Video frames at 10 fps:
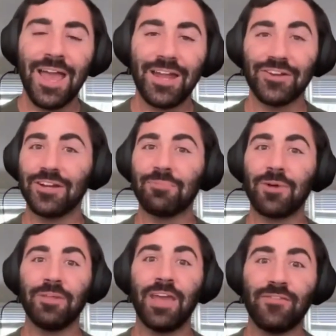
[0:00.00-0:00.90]
And you're going to
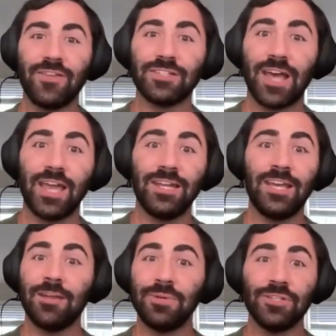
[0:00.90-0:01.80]
probably have
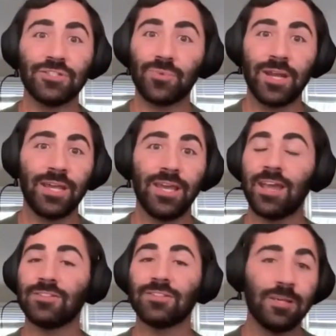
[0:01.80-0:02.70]
anxiety and be sweaty
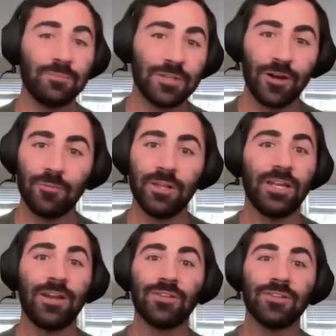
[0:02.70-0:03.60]
and sleep terribly
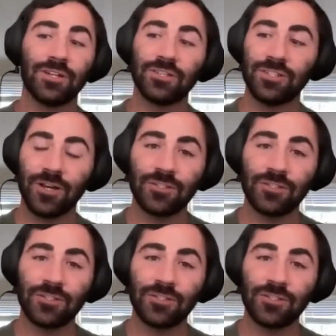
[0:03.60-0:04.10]
and everything's going to suck.